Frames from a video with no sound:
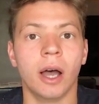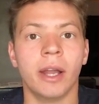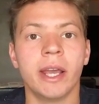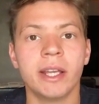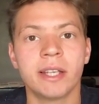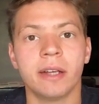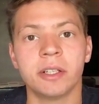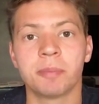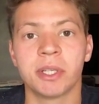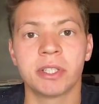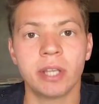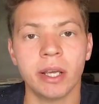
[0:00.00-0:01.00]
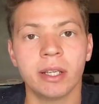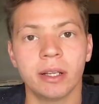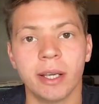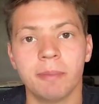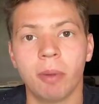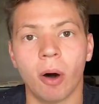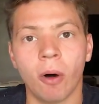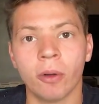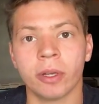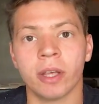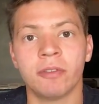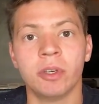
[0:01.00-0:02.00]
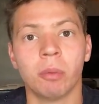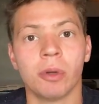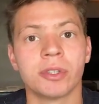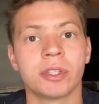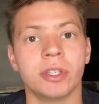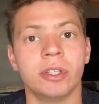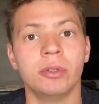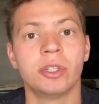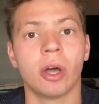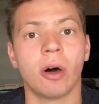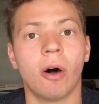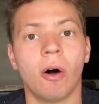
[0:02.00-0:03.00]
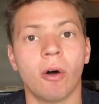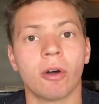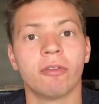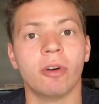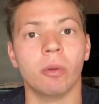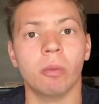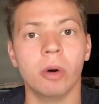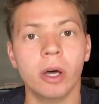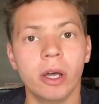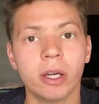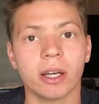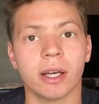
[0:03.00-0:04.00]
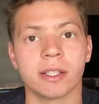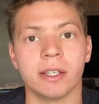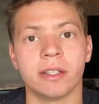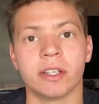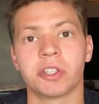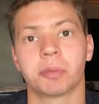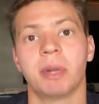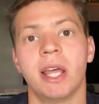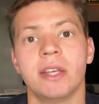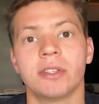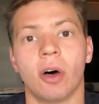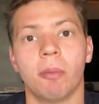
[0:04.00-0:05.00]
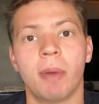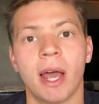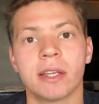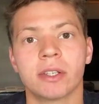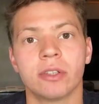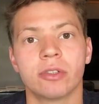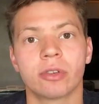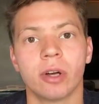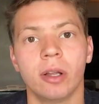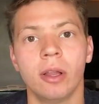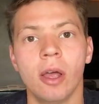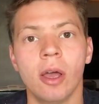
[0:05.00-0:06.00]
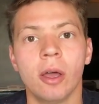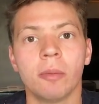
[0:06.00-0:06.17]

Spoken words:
An A10 is particularly important if you want to use your hawk for work, as in displays or pest control,